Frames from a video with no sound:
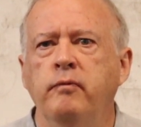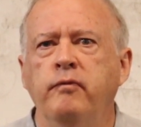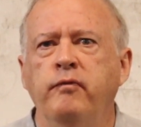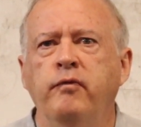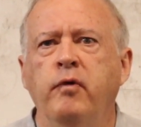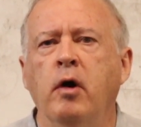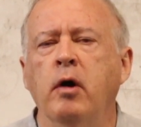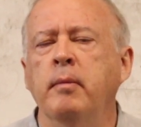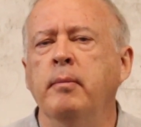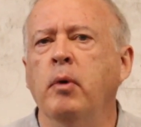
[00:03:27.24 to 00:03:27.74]

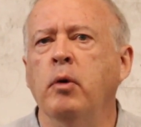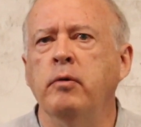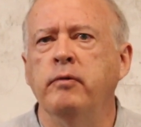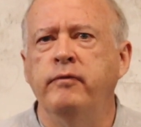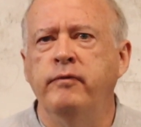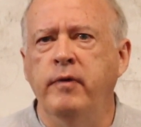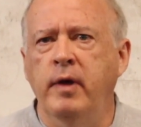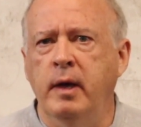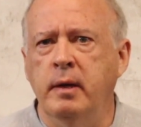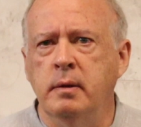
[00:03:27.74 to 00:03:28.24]
far more
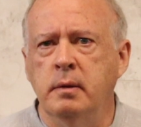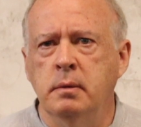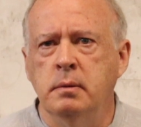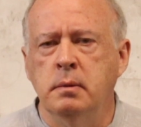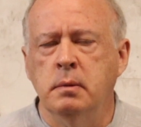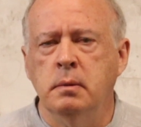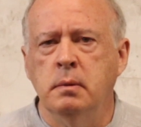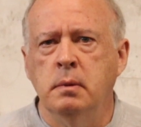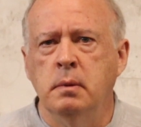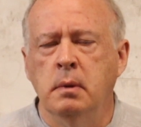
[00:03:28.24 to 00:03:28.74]
fit.
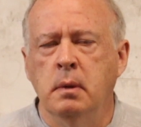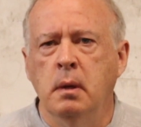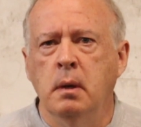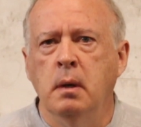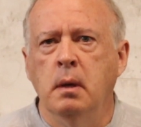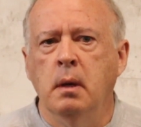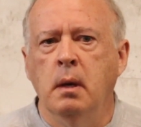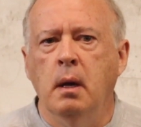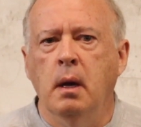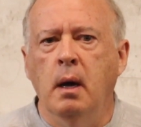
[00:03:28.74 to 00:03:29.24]

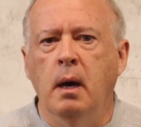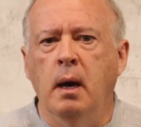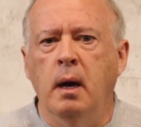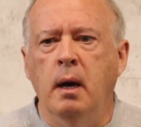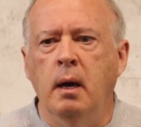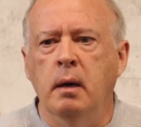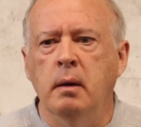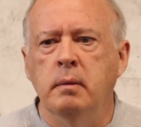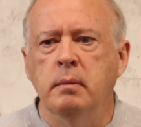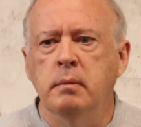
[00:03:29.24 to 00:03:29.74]

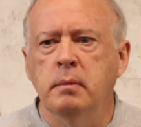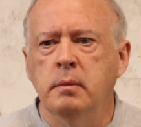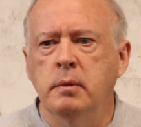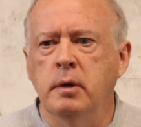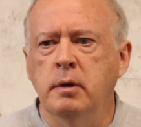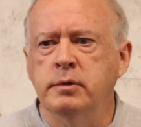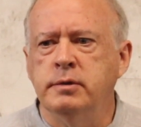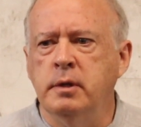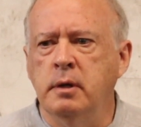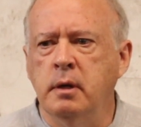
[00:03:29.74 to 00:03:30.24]
Um,
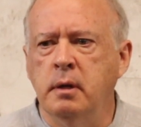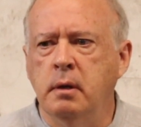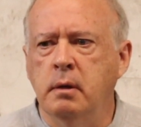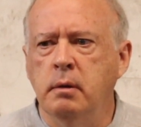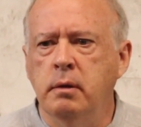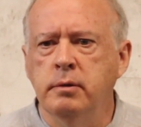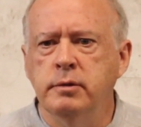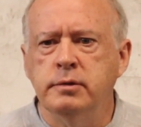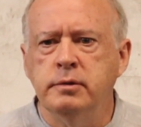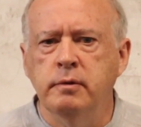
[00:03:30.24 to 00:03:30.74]
there's an
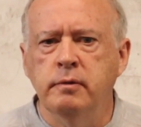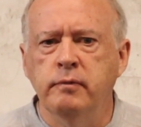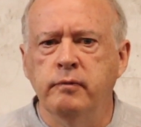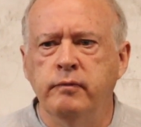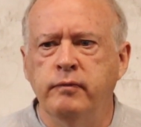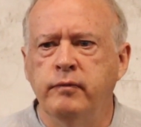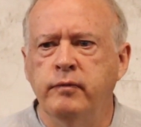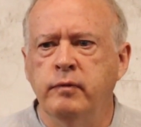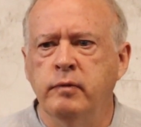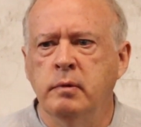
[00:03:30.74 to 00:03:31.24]

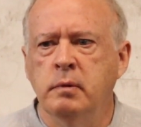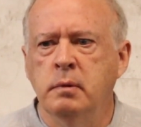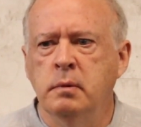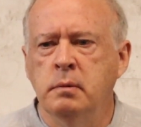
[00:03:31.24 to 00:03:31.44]
inclusive,